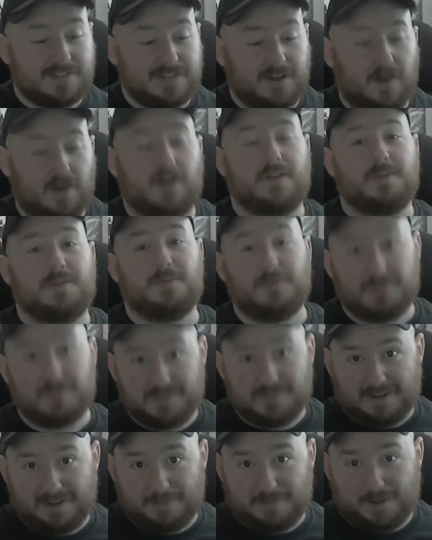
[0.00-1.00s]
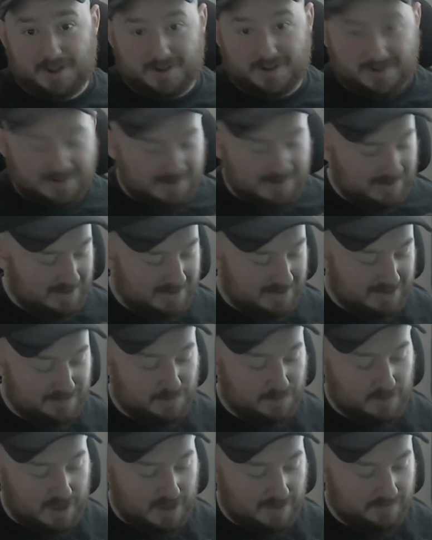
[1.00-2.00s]
see all of the movies that I bought.
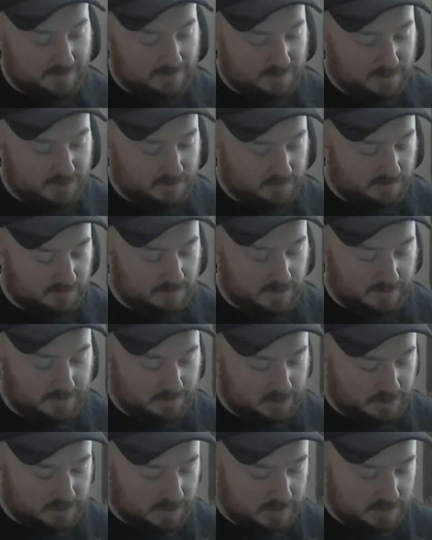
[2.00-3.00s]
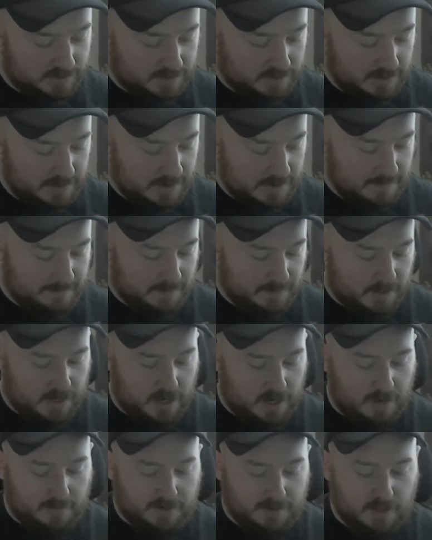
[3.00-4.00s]
if you have the chance.
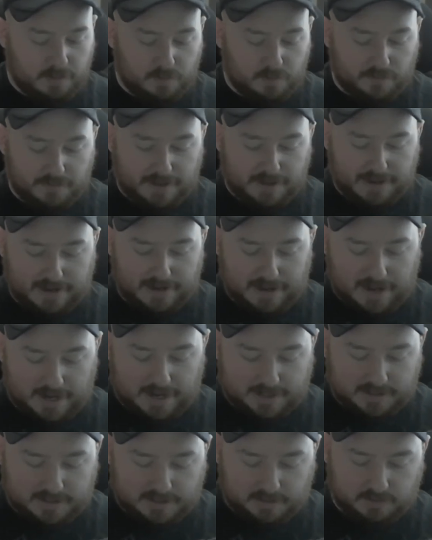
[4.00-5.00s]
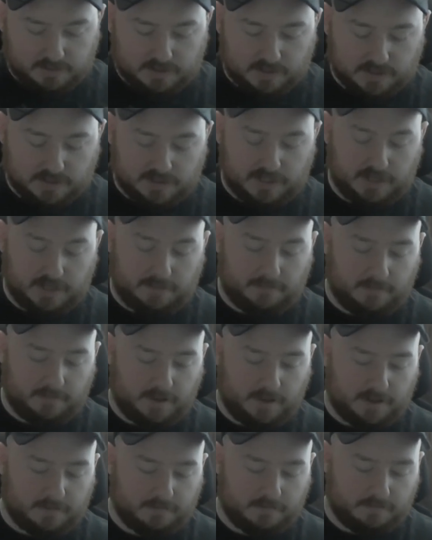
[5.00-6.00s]
Another movie I got, it was on sale
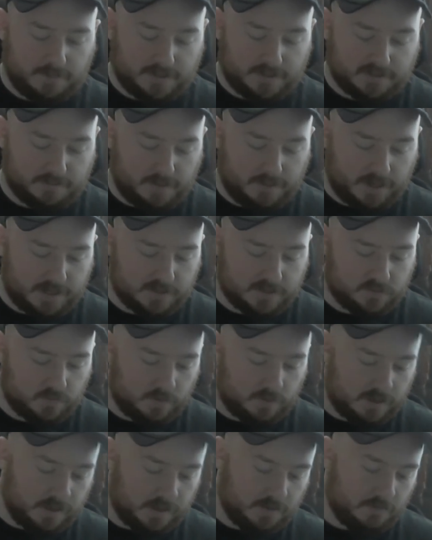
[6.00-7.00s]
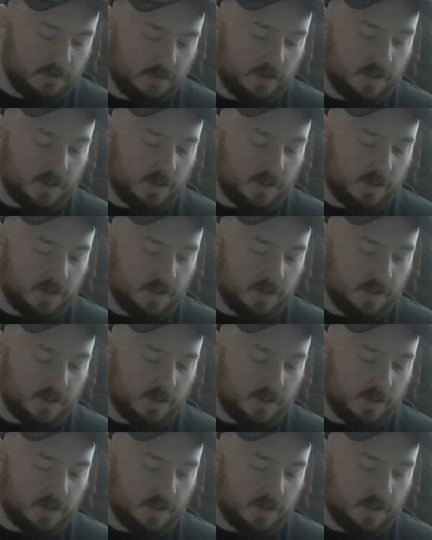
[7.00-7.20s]
at Best Buy as well,